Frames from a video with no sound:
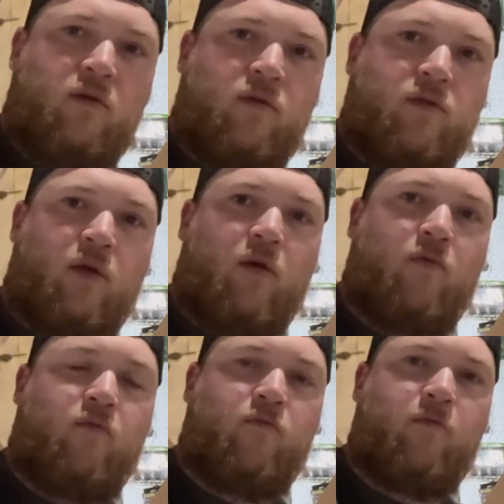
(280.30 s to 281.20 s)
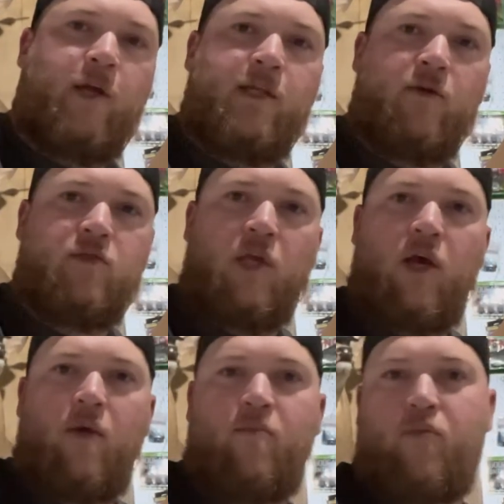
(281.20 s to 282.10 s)
So, rig those
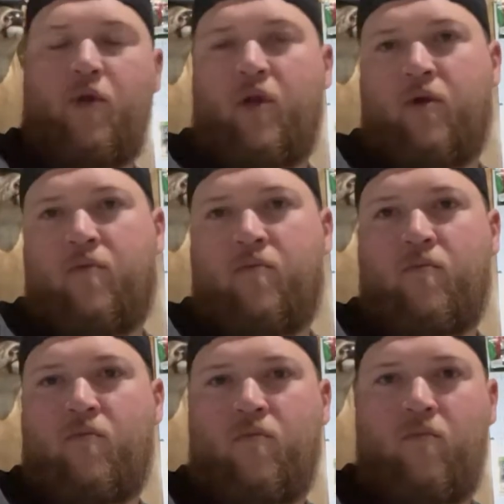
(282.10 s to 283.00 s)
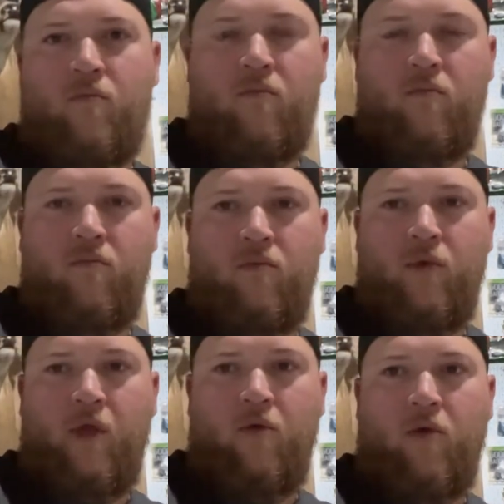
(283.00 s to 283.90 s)
up, put a,
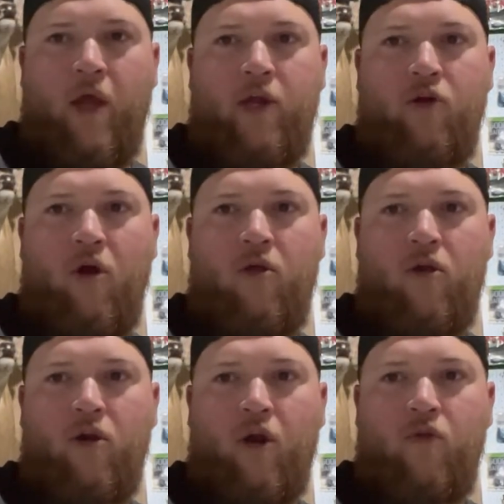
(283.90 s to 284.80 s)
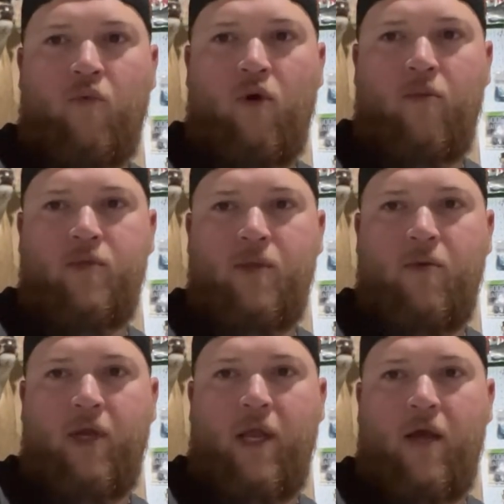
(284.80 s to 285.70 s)
you know, nightcrawler or earthworm or something
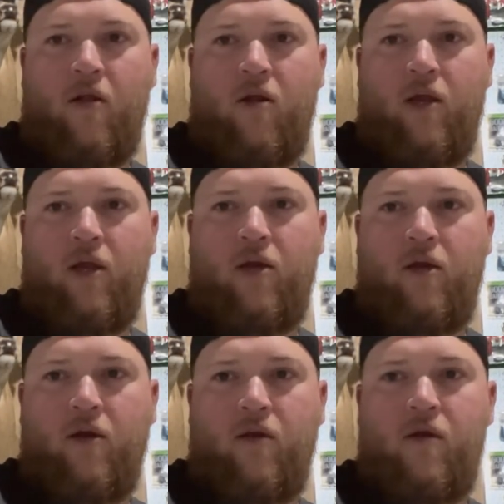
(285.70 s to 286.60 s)
like that on there, and